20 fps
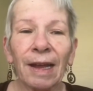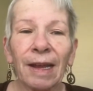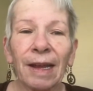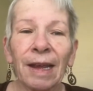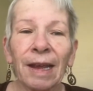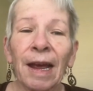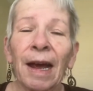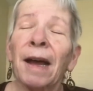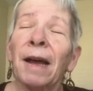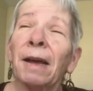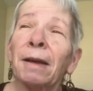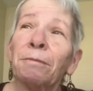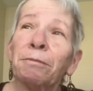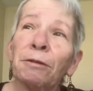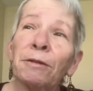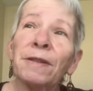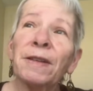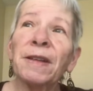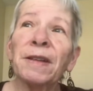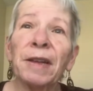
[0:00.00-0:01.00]
Yeah, I
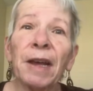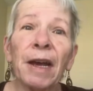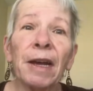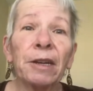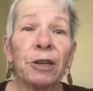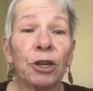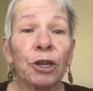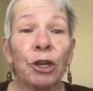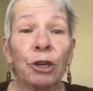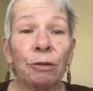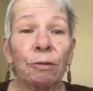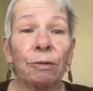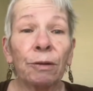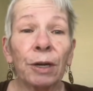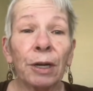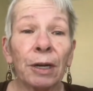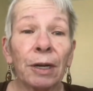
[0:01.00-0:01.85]
was attached to